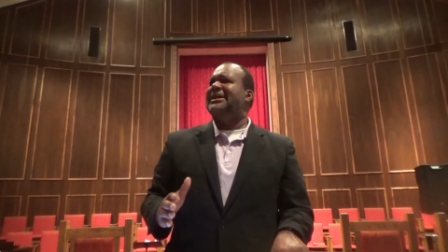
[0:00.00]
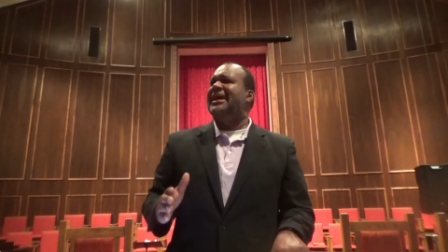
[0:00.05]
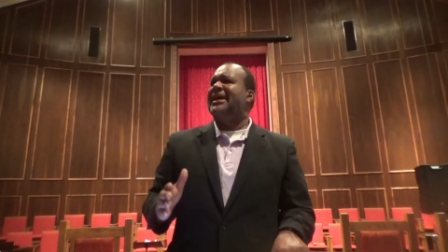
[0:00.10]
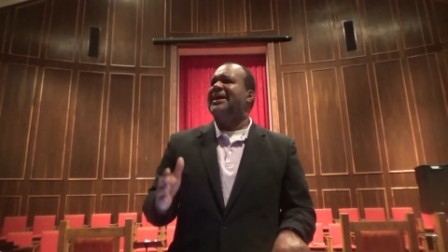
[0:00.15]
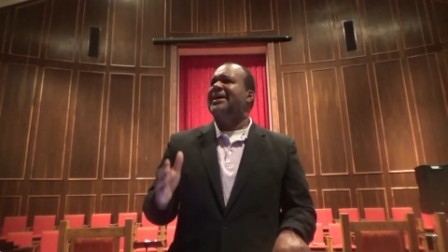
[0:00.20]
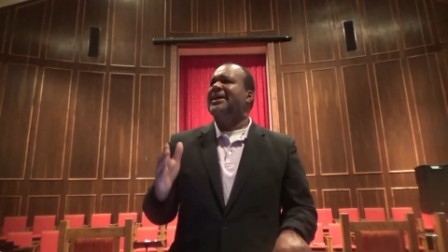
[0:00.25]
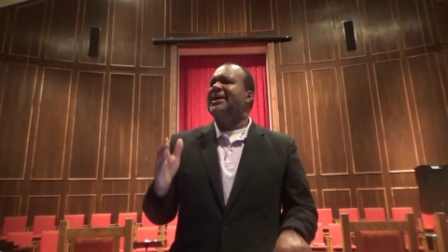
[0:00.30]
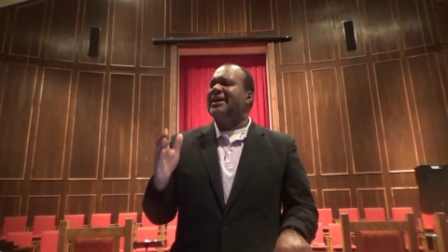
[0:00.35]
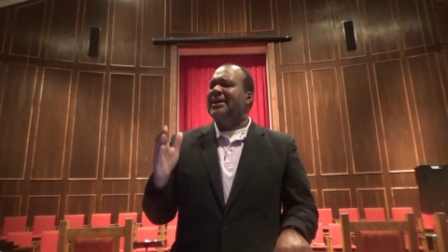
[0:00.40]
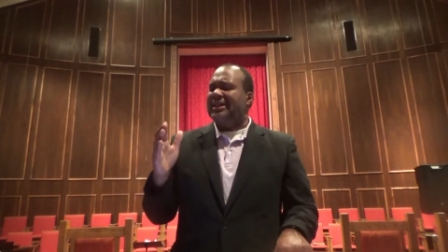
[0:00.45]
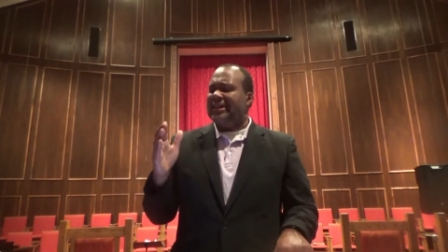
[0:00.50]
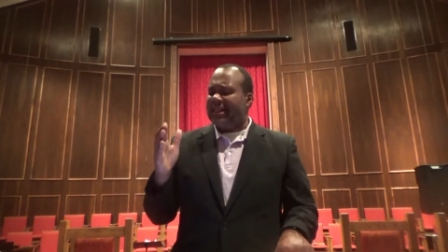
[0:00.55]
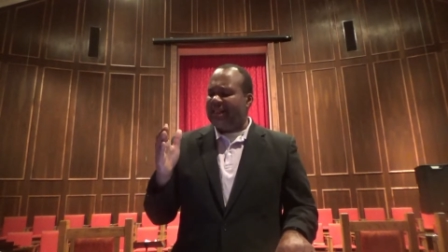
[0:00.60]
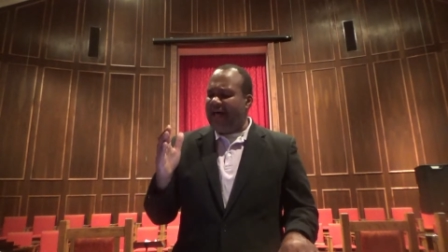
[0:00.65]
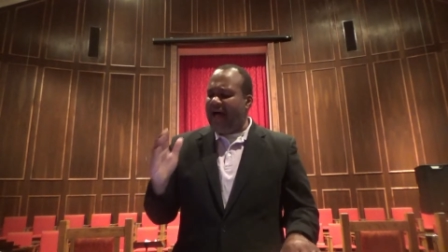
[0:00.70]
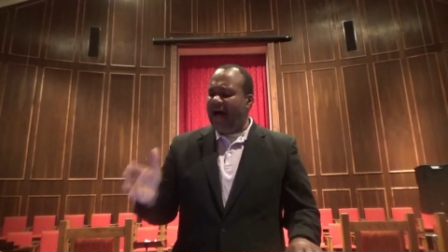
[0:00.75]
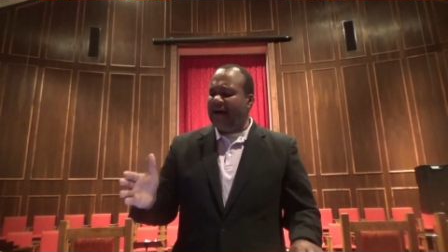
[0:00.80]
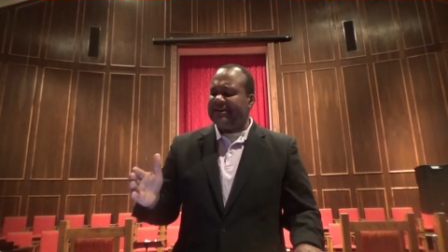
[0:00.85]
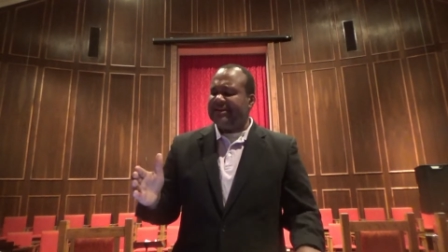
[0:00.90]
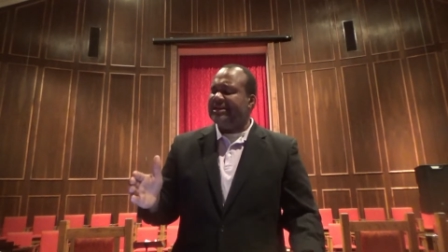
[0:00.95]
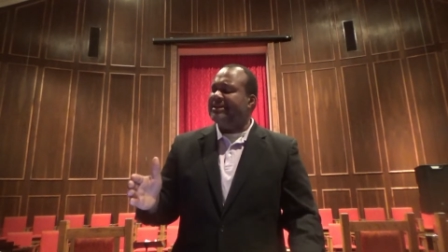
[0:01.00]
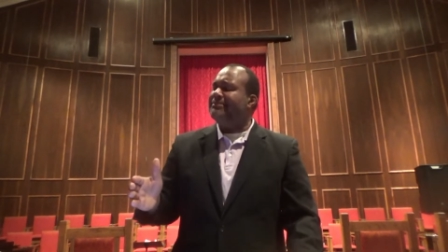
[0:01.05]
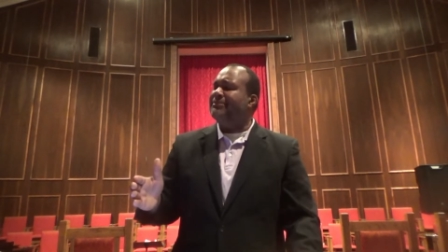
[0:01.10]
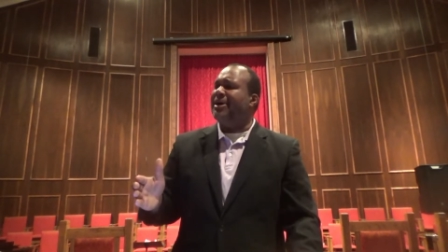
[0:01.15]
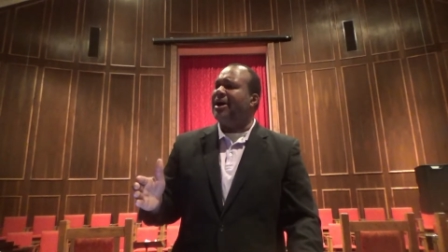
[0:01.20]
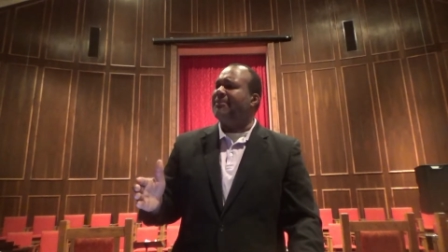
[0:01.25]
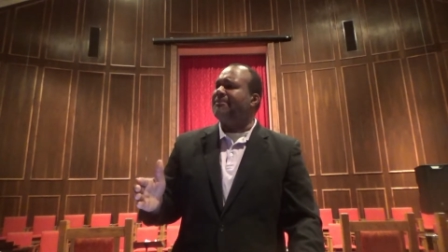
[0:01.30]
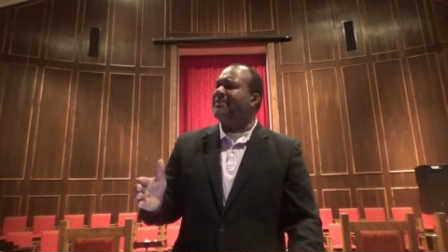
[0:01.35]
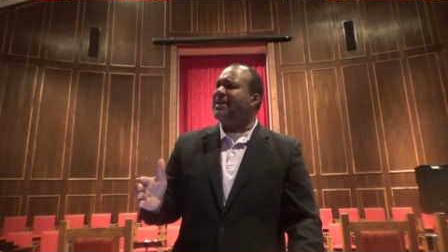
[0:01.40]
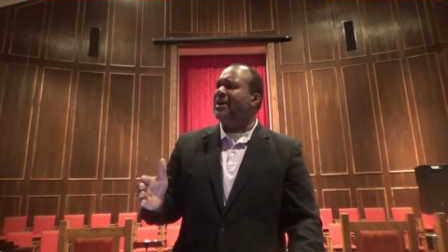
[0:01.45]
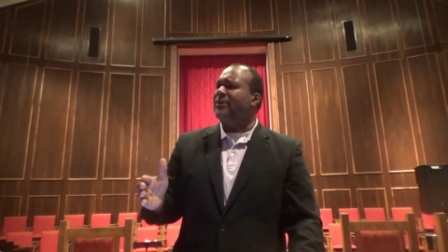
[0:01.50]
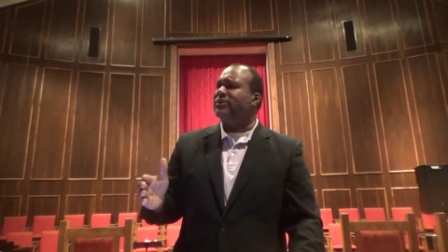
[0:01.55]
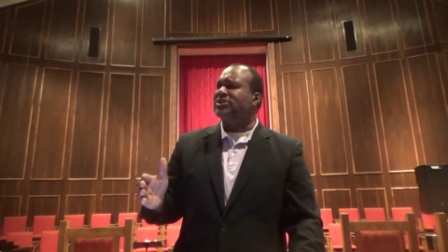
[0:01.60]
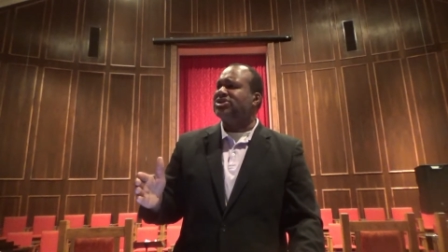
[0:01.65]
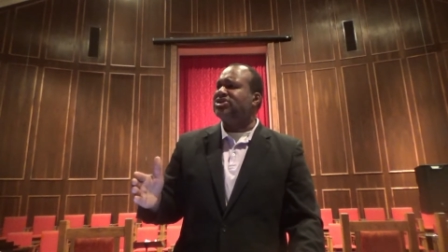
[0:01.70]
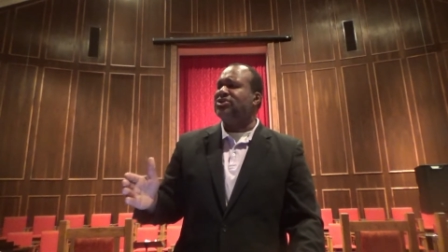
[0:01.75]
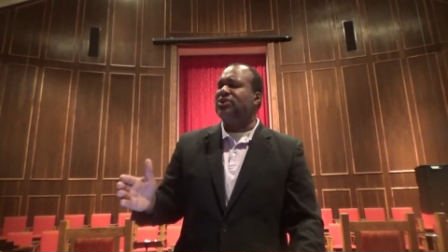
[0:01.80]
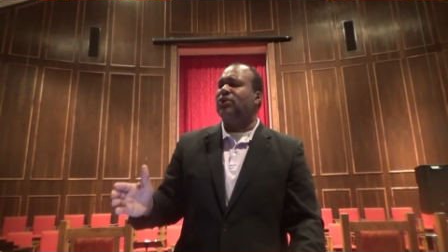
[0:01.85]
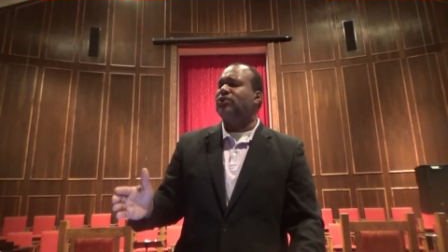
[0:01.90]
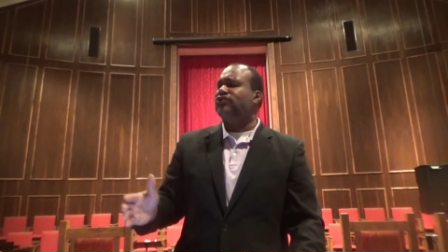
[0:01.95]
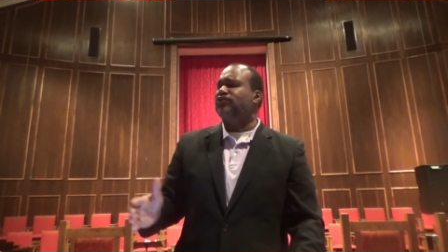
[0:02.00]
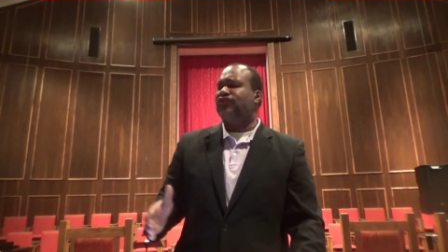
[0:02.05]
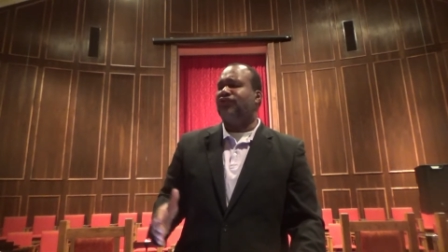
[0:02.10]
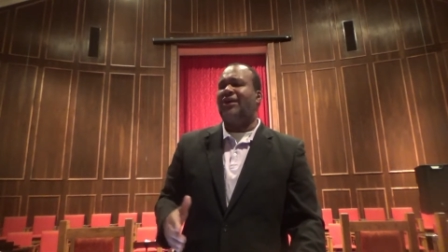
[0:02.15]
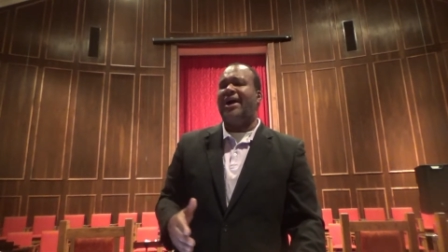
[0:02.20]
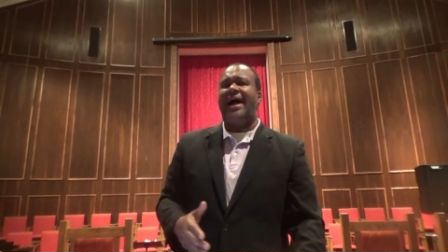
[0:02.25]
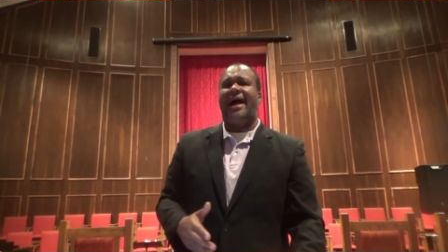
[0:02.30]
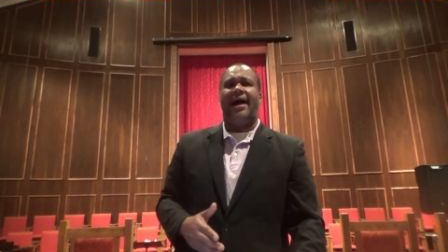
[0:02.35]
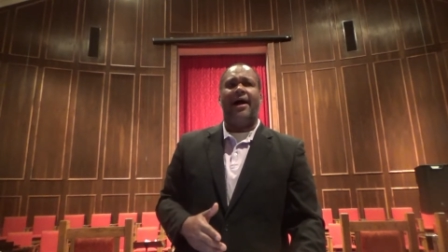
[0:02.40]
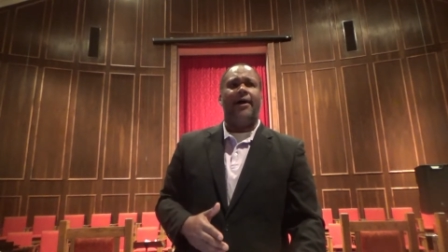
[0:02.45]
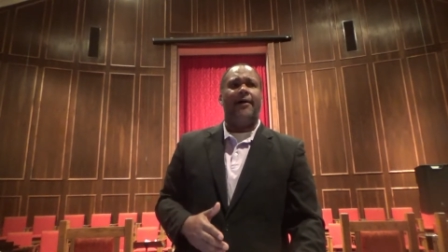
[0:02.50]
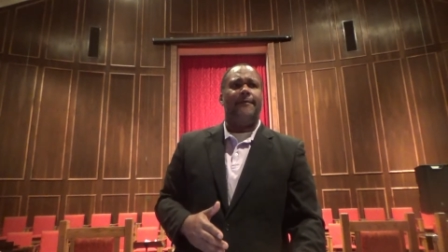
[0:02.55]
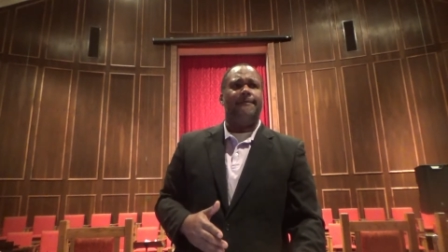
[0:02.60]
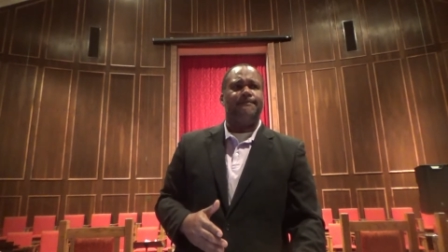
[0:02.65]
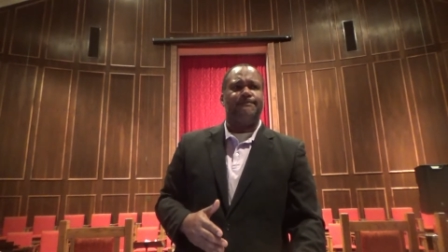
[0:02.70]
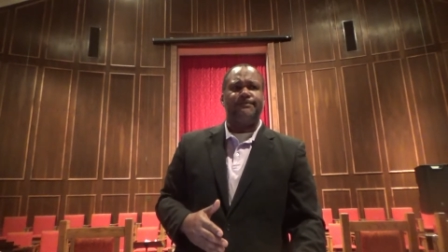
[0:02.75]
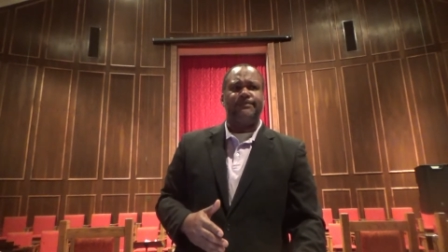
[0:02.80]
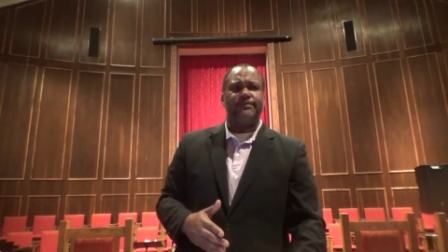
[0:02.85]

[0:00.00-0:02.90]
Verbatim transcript: they locked them up. There was no trial.